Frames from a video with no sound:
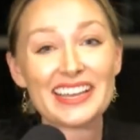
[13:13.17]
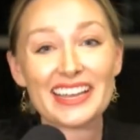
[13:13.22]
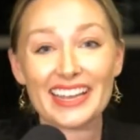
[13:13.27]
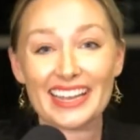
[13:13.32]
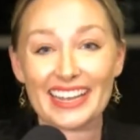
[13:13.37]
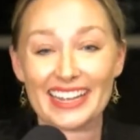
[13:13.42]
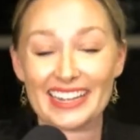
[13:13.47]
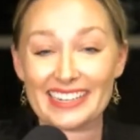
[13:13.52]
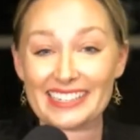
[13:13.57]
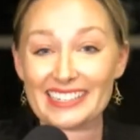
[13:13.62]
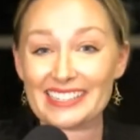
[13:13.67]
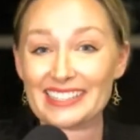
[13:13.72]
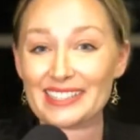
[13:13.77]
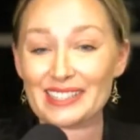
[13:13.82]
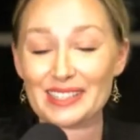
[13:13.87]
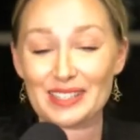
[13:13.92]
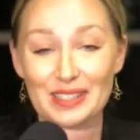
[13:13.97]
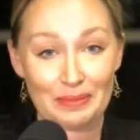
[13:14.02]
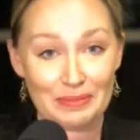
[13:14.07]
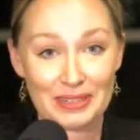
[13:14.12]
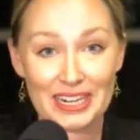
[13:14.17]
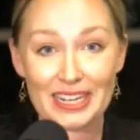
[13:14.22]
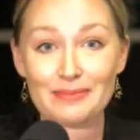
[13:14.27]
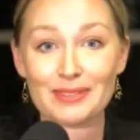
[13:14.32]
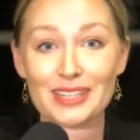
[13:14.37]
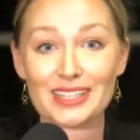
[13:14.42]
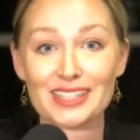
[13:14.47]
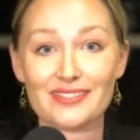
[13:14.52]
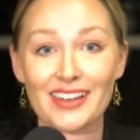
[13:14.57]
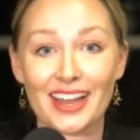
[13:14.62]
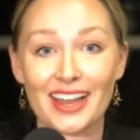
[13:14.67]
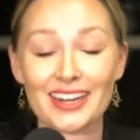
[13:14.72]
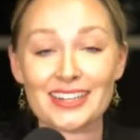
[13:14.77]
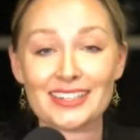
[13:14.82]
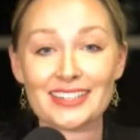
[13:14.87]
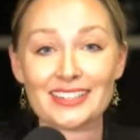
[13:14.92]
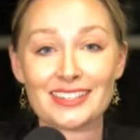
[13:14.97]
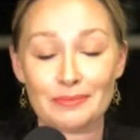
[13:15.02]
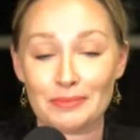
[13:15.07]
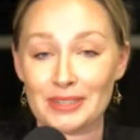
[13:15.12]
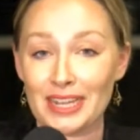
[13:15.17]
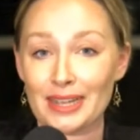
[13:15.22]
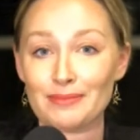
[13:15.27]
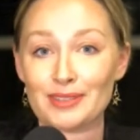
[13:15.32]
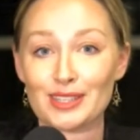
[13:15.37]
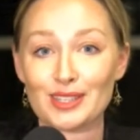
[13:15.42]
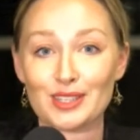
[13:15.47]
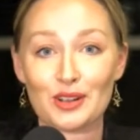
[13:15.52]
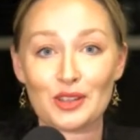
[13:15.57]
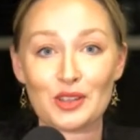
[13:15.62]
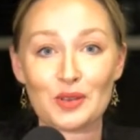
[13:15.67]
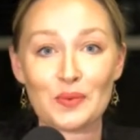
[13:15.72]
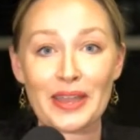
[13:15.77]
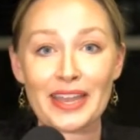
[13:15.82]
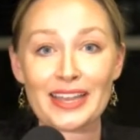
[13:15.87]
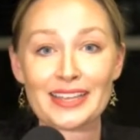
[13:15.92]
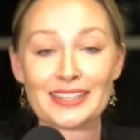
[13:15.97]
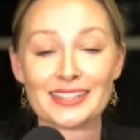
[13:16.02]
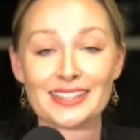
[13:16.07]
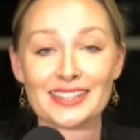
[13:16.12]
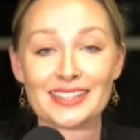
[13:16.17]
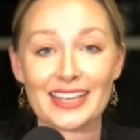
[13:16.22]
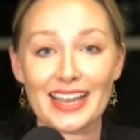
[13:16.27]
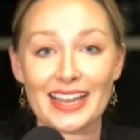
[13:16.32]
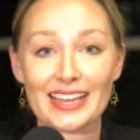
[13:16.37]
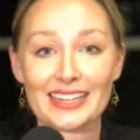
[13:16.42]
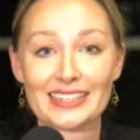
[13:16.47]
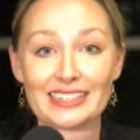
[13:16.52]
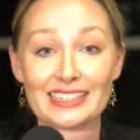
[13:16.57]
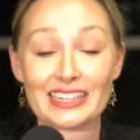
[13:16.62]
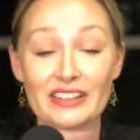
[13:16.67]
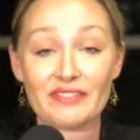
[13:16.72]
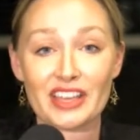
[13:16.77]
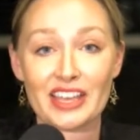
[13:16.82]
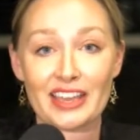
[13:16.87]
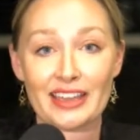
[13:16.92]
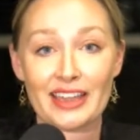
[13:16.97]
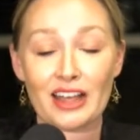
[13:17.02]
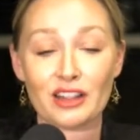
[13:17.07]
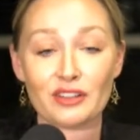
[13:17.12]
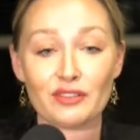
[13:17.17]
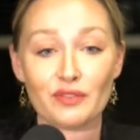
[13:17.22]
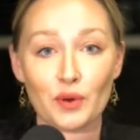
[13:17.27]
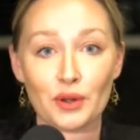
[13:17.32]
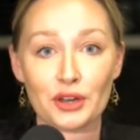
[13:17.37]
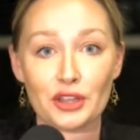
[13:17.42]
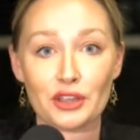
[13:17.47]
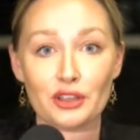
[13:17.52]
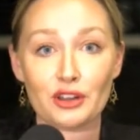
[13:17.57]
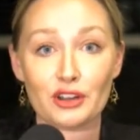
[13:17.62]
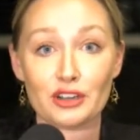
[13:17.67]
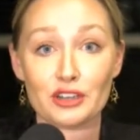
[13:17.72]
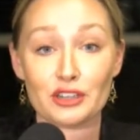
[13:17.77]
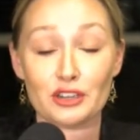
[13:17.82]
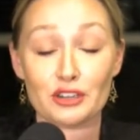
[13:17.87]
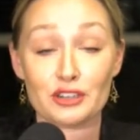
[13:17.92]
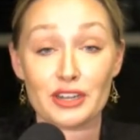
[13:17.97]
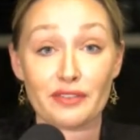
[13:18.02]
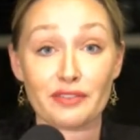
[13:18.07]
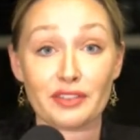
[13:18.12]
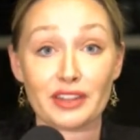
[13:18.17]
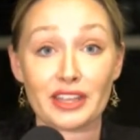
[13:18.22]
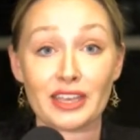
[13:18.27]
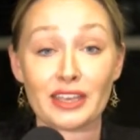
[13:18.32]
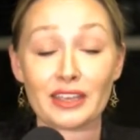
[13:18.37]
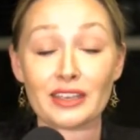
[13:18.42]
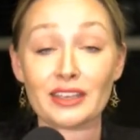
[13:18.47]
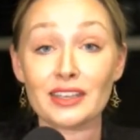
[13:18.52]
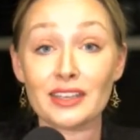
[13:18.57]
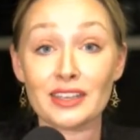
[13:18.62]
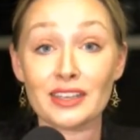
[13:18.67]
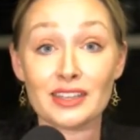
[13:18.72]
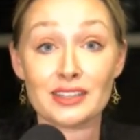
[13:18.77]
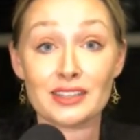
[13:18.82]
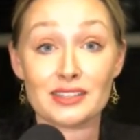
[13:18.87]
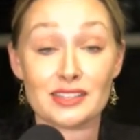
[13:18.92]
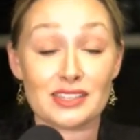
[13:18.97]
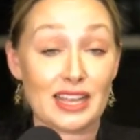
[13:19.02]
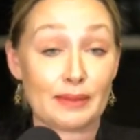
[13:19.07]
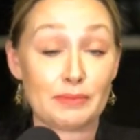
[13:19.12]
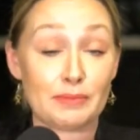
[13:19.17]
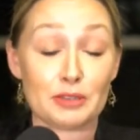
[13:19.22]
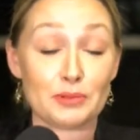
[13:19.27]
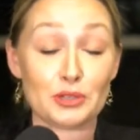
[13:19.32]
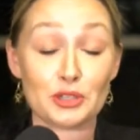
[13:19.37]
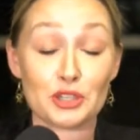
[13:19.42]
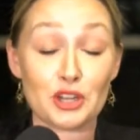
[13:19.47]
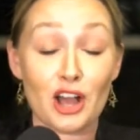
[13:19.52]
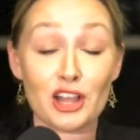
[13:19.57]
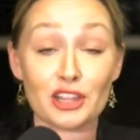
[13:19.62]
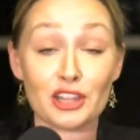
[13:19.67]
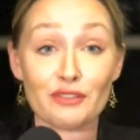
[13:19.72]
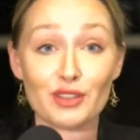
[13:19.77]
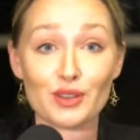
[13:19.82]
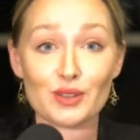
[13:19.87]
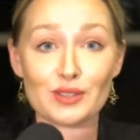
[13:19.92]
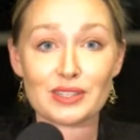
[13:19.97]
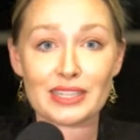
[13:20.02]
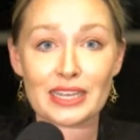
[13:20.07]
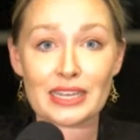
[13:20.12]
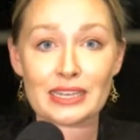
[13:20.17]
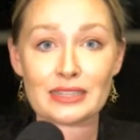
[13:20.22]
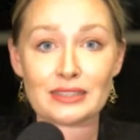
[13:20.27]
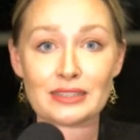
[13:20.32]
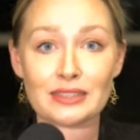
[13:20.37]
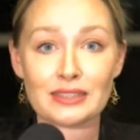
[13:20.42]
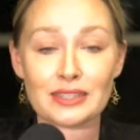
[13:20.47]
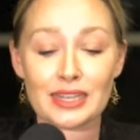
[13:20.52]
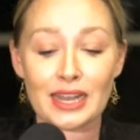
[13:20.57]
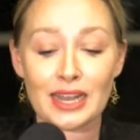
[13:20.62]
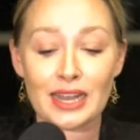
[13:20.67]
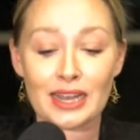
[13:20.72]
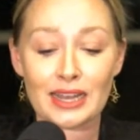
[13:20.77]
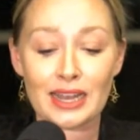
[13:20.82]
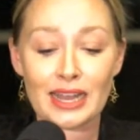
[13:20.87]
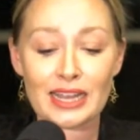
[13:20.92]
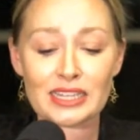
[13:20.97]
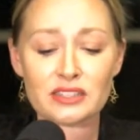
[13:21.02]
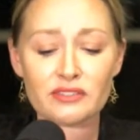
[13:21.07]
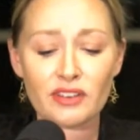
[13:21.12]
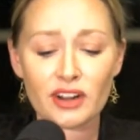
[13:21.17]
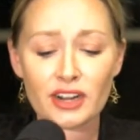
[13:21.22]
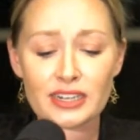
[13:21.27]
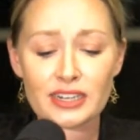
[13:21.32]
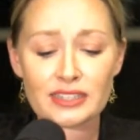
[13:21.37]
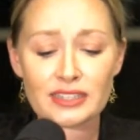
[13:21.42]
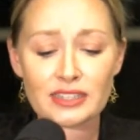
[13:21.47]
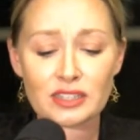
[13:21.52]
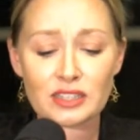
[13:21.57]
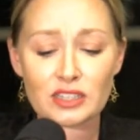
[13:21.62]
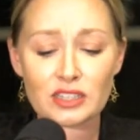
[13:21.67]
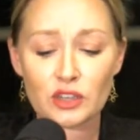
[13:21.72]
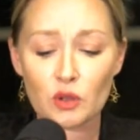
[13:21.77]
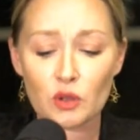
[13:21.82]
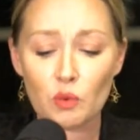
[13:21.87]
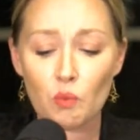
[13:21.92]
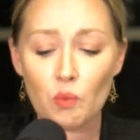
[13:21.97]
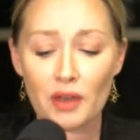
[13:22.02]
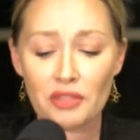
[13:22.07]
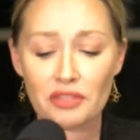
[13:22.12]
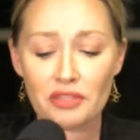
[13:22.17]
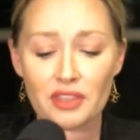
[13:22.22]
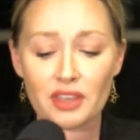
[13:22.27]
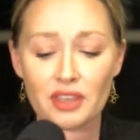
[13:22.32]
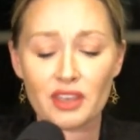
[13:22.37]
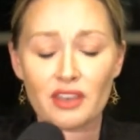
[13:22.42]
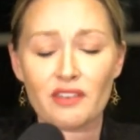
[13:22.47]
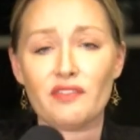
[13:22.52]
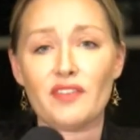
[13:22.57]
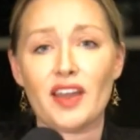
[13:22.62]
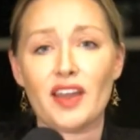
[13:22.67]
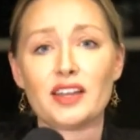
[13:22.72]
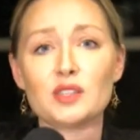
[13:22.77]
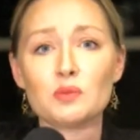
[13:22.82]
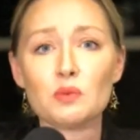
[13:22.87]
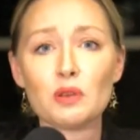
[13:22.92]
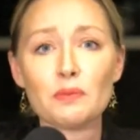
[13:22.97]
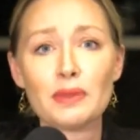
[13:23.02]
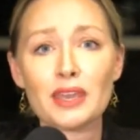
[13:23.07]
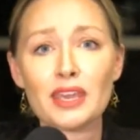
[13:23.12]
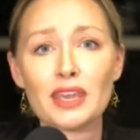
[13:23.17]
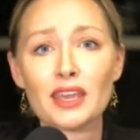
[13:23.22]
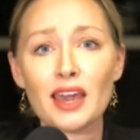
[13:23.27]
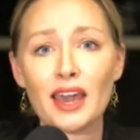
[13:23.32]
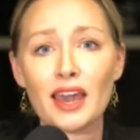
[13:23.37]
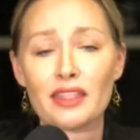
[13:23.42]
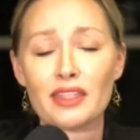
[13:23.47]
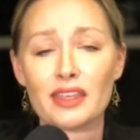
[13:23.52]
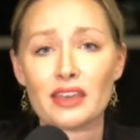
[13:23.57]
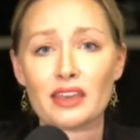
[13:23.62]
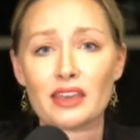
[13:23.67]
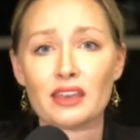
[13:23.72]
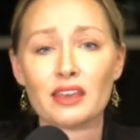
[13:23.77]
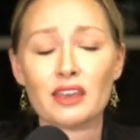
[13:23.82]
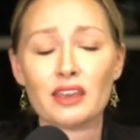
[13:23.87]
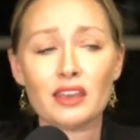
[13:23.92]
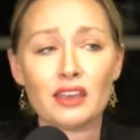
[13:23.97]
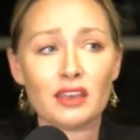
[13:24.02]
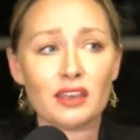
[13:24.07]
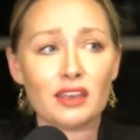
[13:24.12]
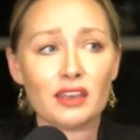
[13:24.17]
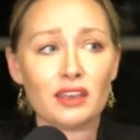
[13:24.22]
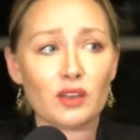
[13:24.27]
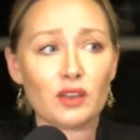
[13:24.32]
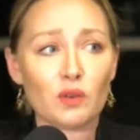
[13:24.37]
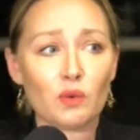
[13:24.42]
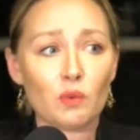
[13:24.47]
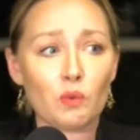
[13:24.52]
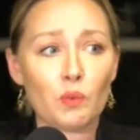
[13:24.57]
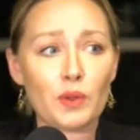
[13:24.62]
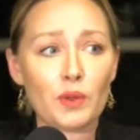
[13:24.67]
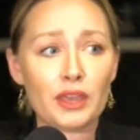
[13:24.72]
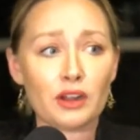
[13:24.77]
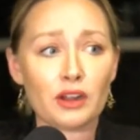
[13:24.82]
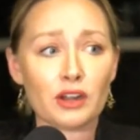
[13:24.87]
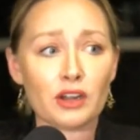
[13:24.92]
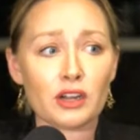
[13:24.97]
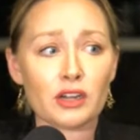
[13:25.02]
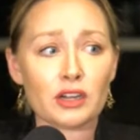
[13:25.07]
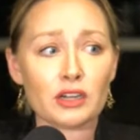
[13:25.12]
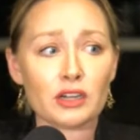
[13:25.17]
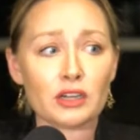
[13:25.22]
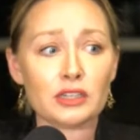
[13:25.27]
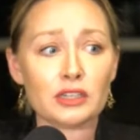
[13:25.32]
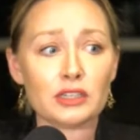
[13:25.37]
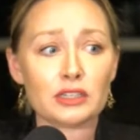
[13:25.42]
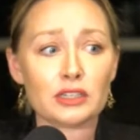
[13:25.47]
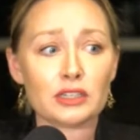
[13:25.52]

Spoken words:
It is, sometimes it's fires, sometimes it's earthquakes. And living in California, you're definitely susceptible to all of those things. As far as, what the effects will be, I think we're